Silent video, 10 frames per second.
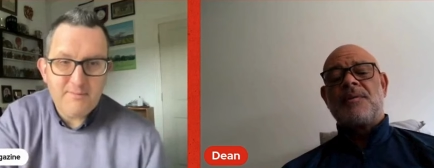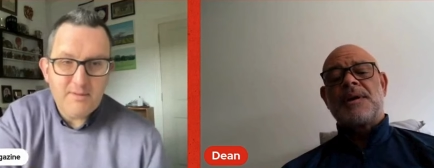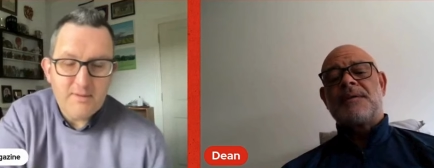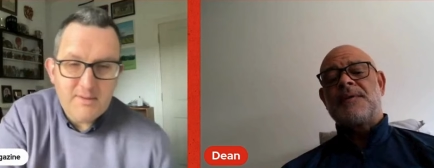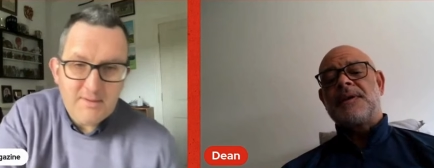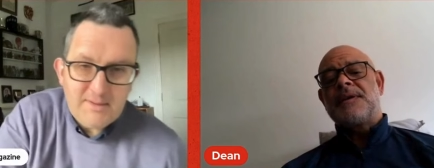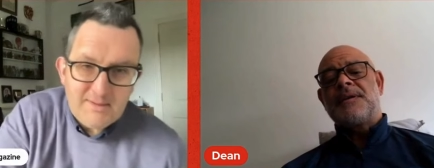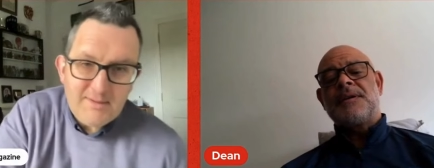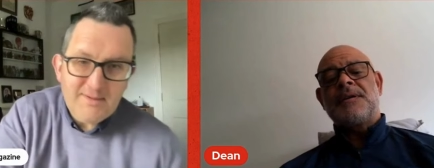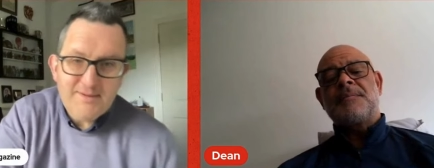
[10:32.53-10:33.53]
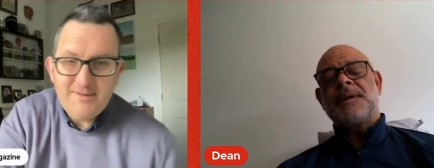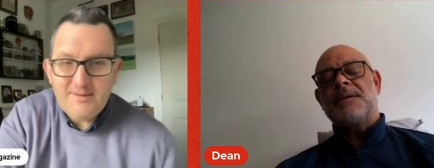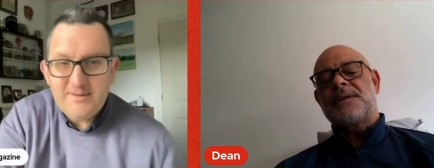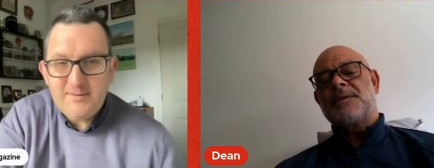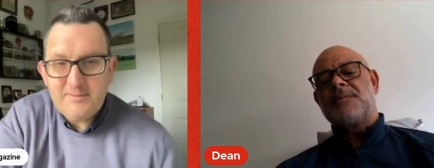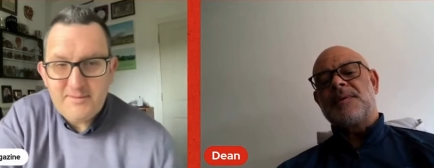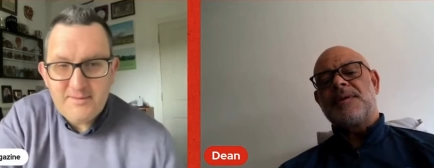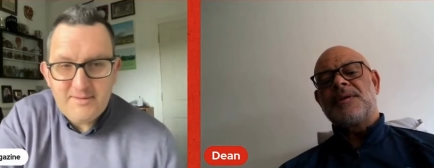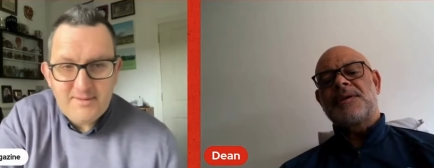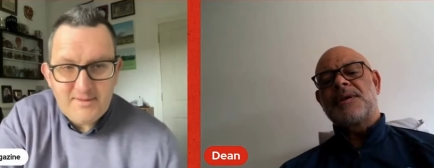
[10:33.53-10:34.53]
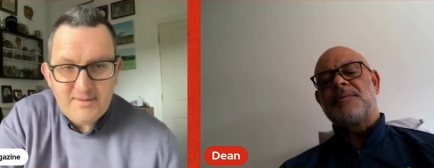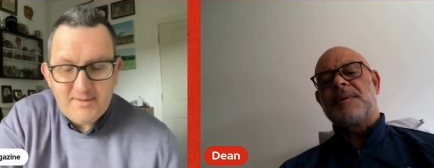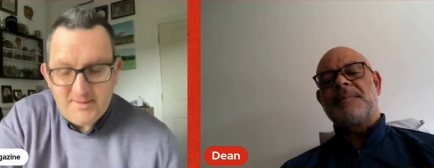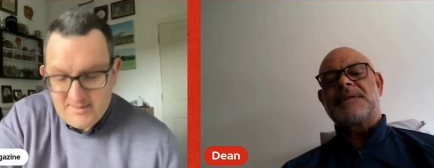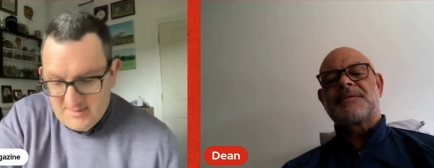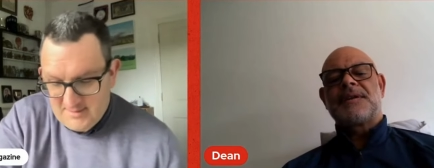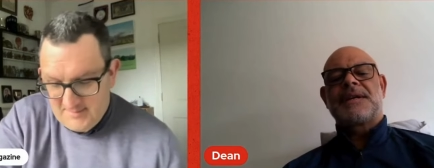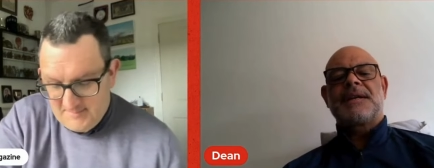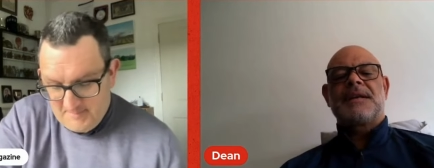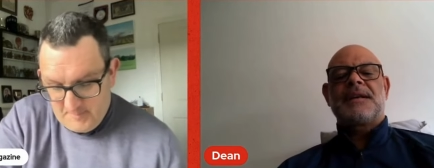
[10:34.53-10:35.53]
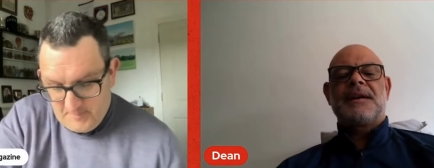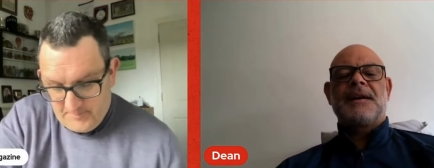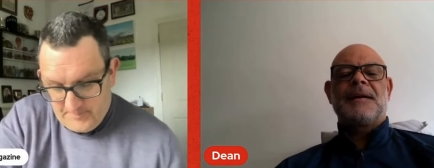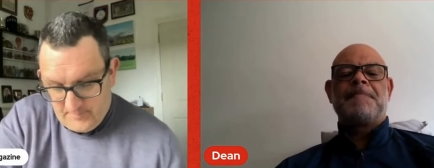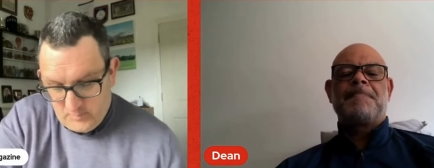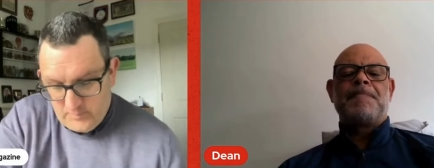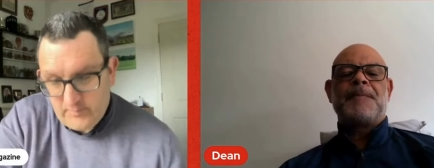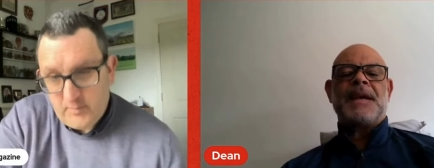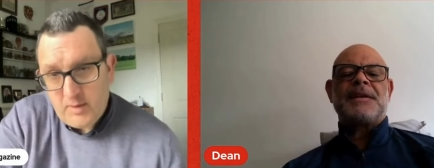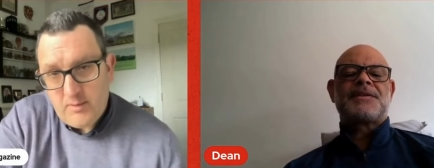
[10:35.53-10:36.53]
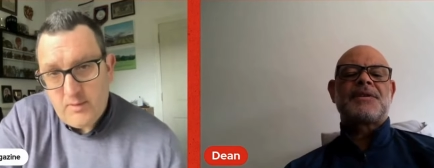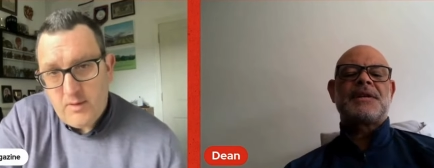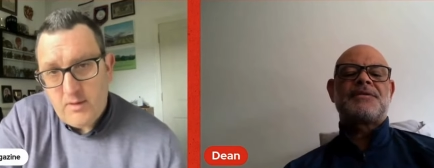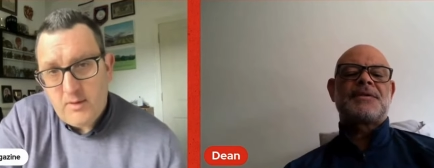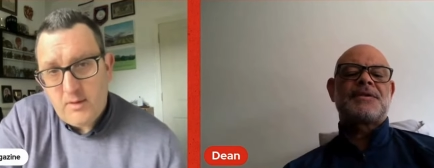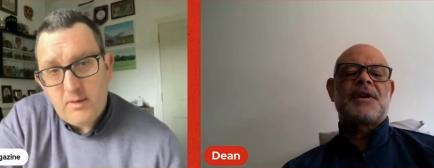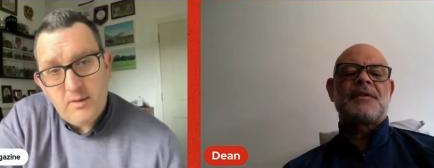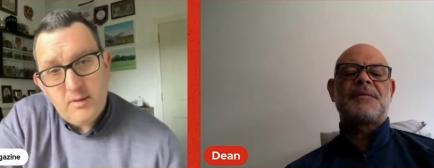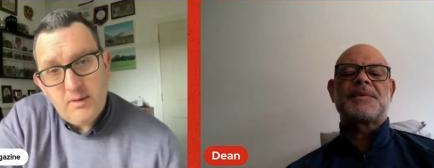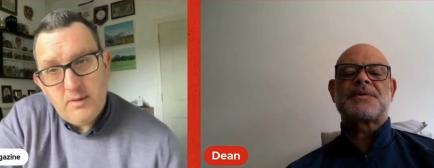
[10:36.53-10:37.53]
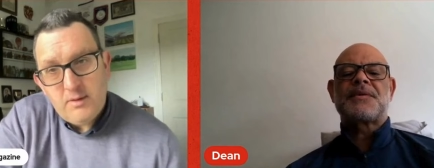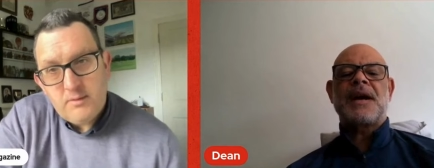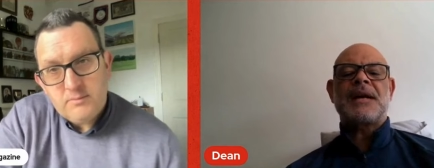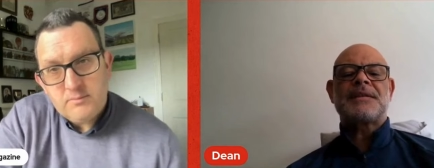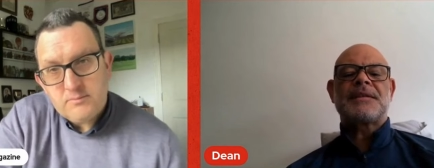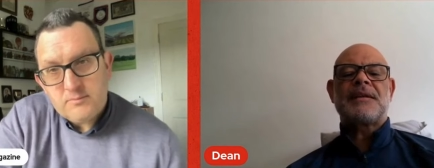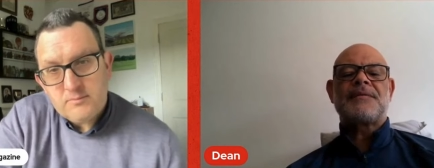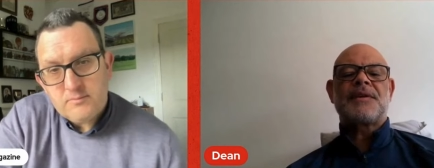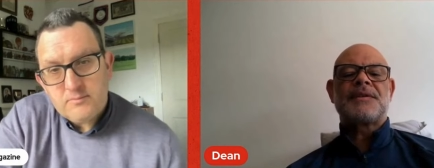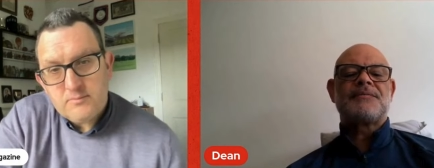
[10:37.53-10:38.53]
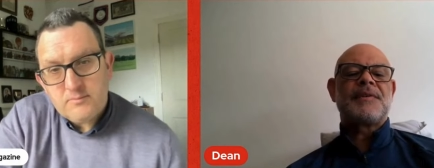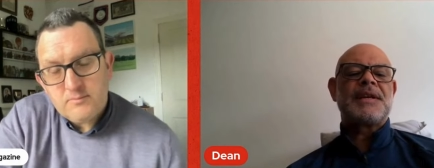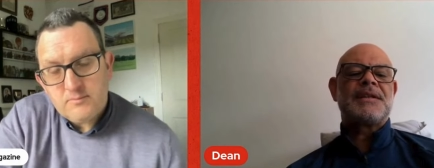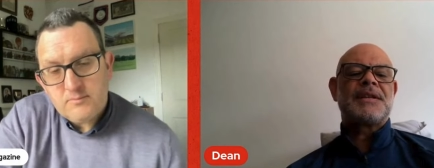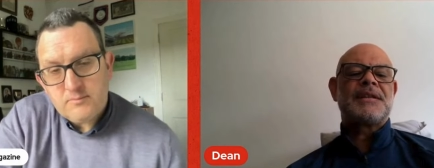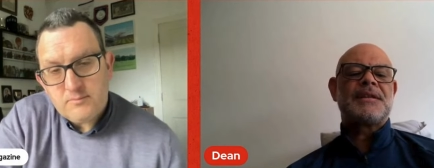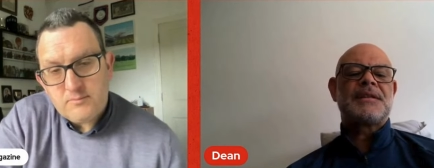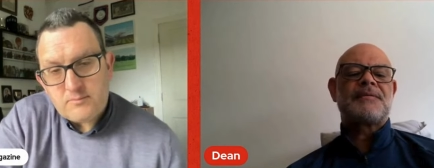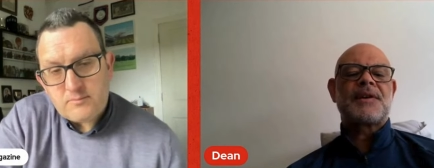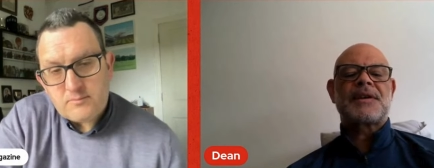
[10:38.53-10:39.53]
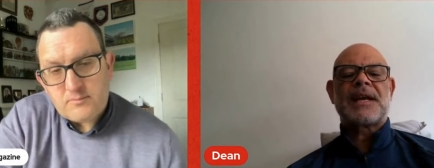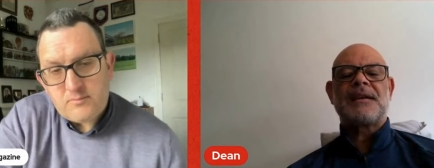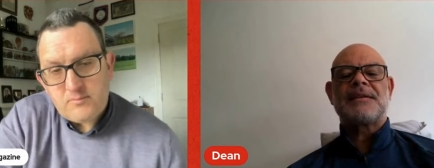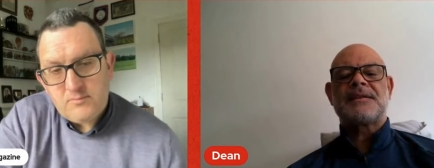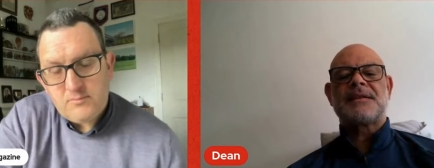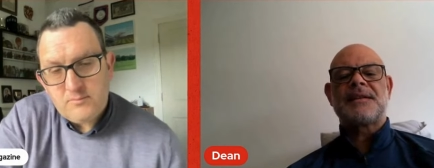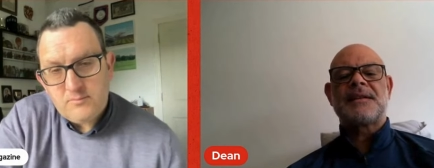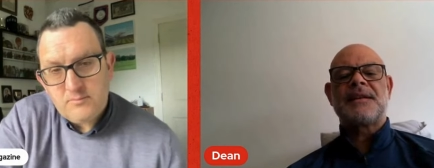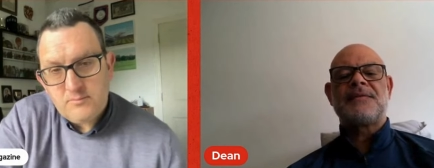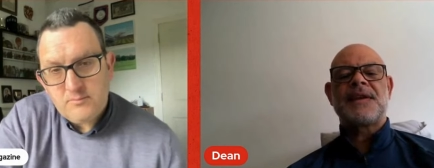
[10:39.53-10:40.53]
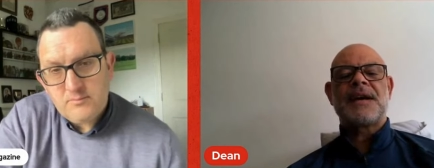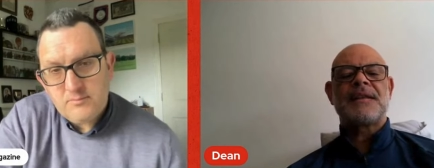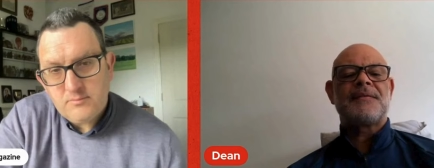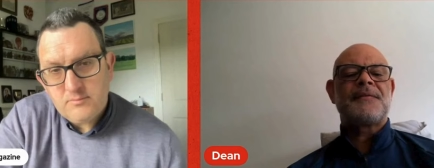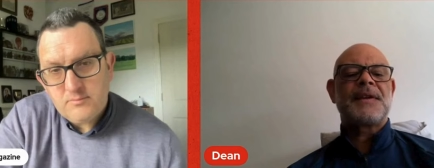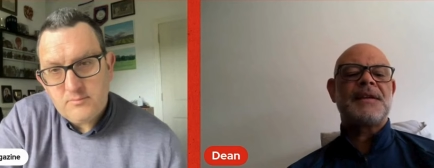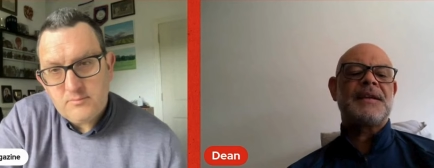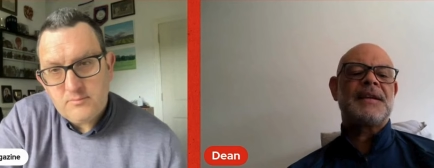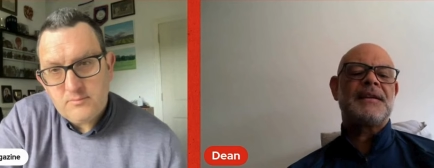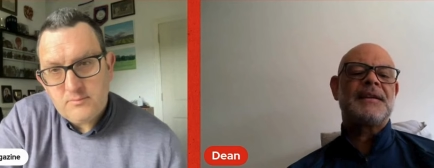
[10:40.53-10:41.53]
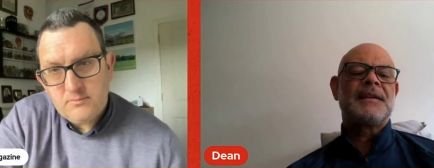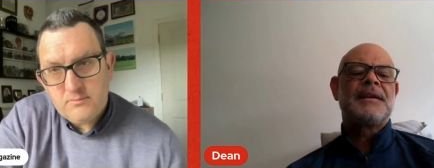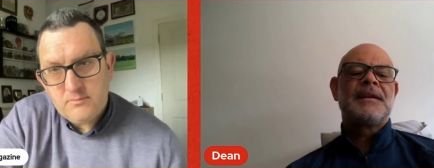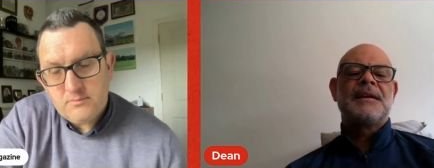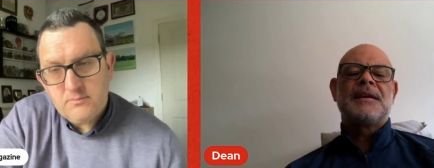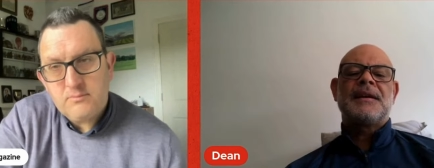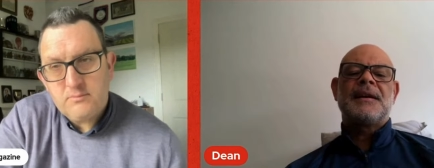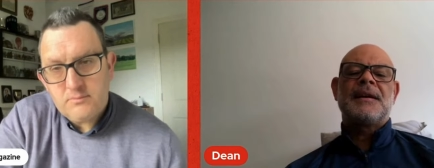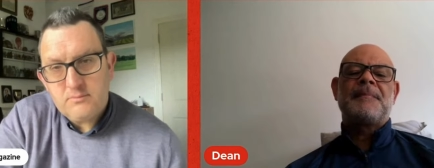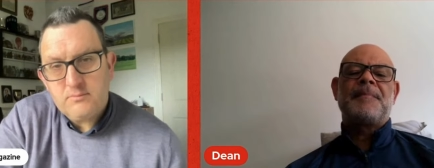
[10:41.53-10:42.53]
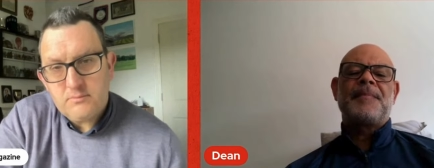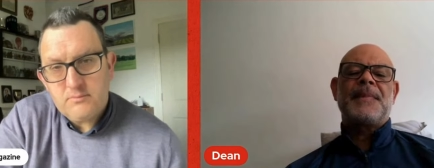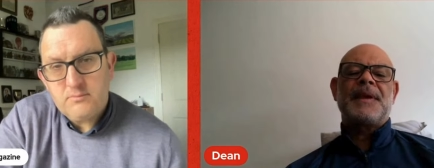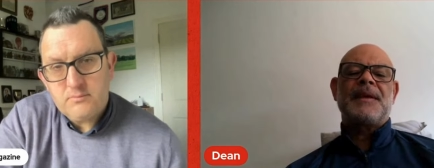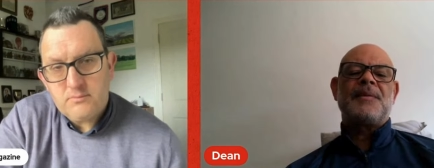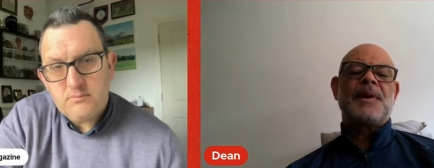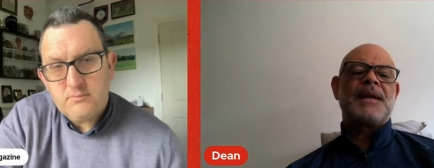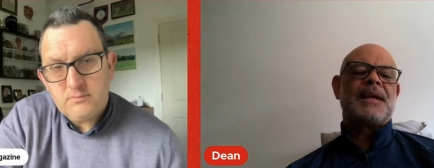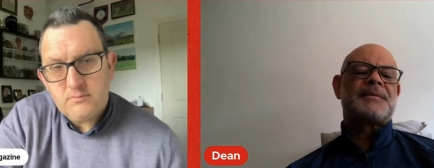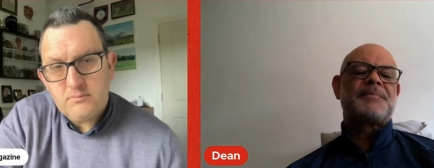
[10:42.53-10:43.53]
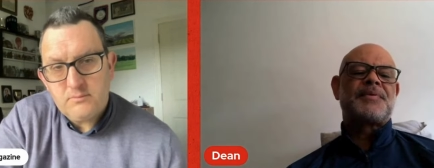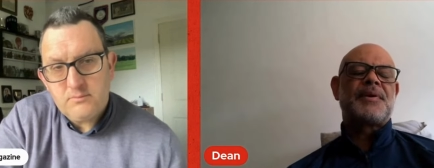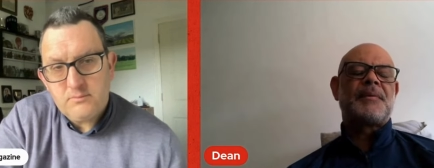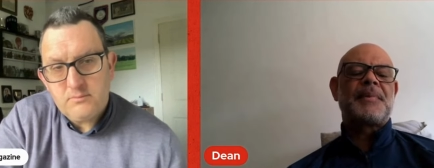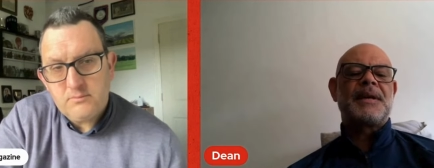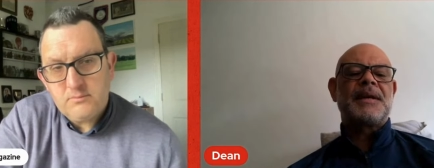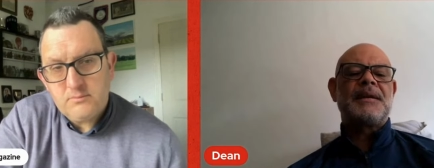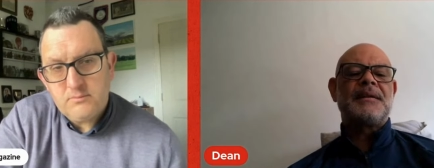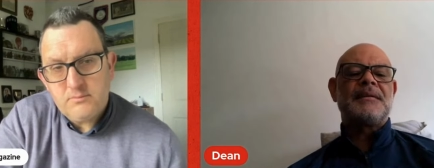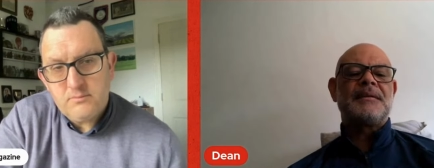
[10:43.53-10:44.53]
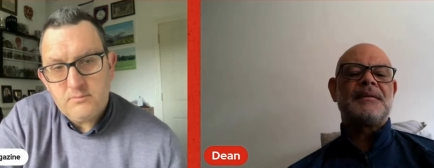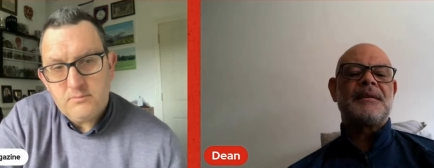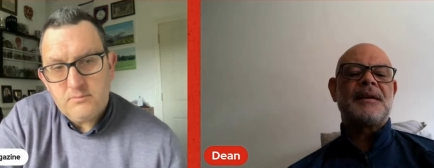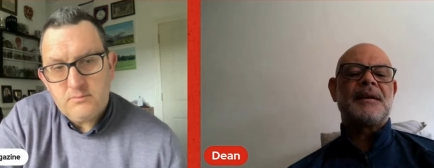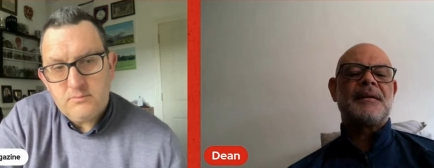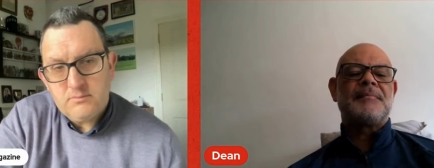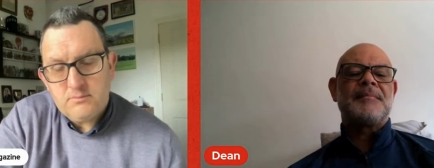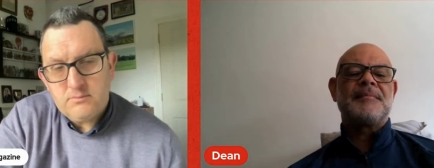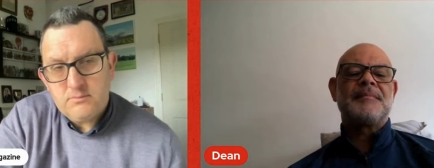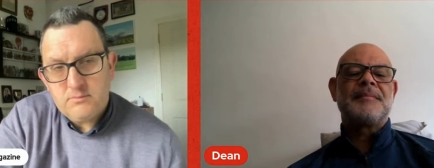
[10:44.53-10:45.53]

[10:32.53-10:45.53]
Speaker 1: whatever. I mean, look at look at the women's cricket. Um, their structure started from scratch. They've gone to regions. They've got counties underneath that that feed in. Um, in a way, that's probably um,